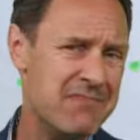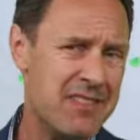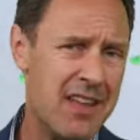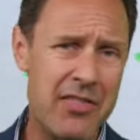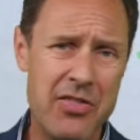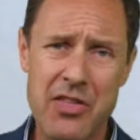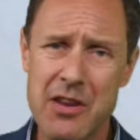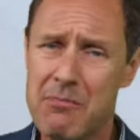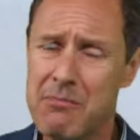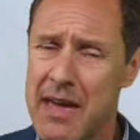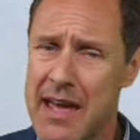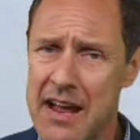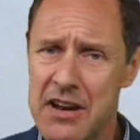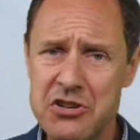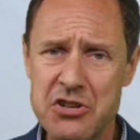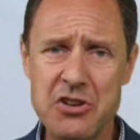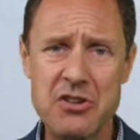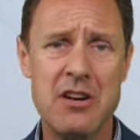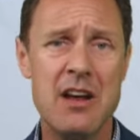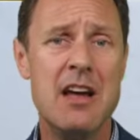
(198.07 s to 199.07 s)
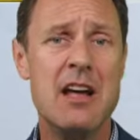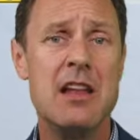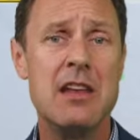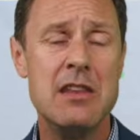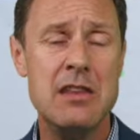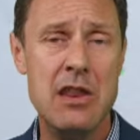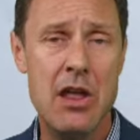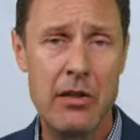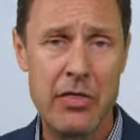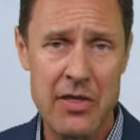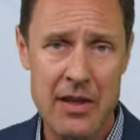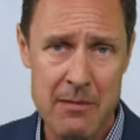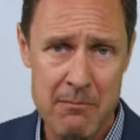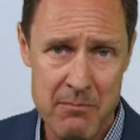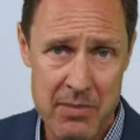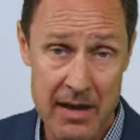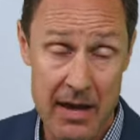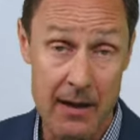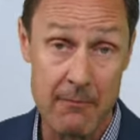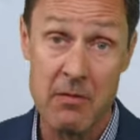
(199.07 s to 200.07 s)
Nothing major,
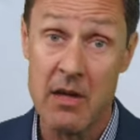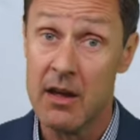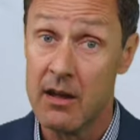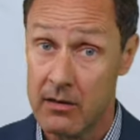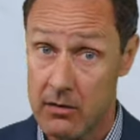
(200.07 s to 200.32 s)
nothing big.